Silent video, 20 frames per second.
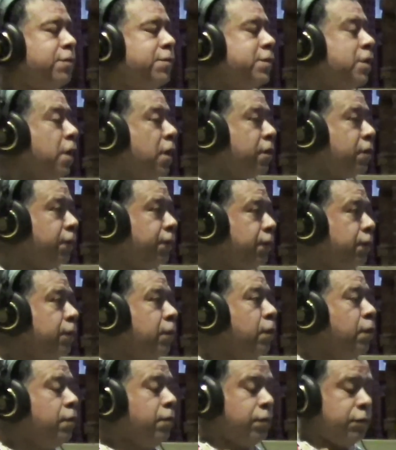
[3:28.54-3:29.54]
choreographer,
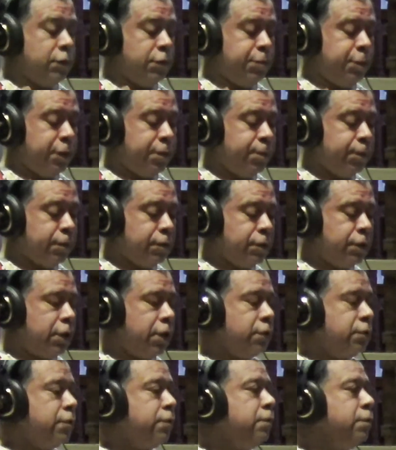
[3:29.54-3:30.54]
which people
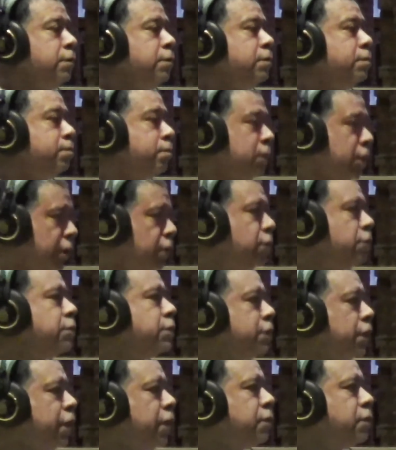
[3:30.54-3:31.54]
tend to
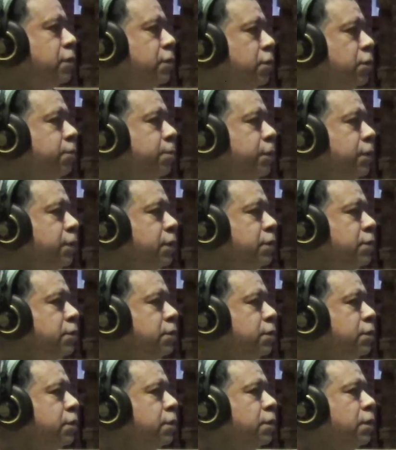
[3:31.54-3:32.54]
understand a little bit
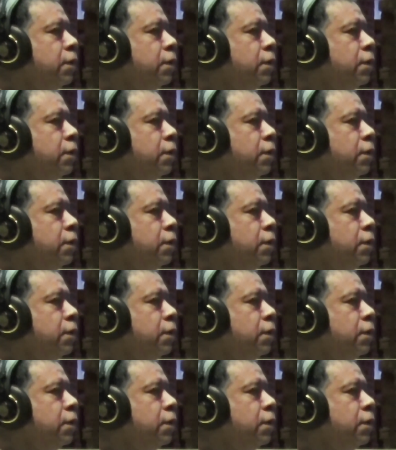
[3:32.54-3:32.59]
easier.